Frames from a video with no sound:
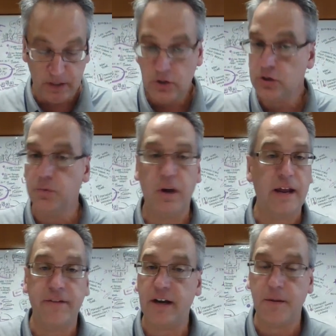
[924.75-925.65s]
So we're not
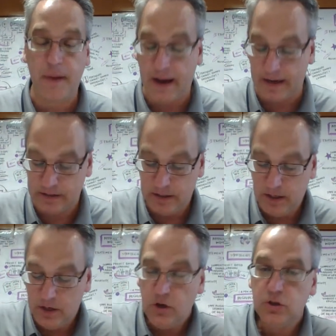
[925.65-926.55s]
having any bags.
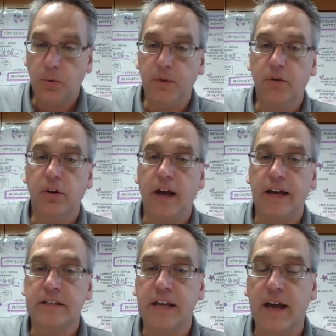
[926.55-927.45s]
So we
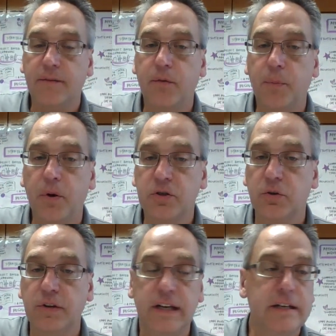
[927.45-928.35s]
realize that for
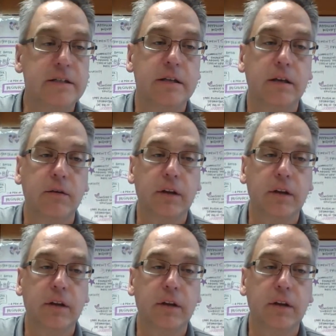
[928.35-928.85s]
personal needs,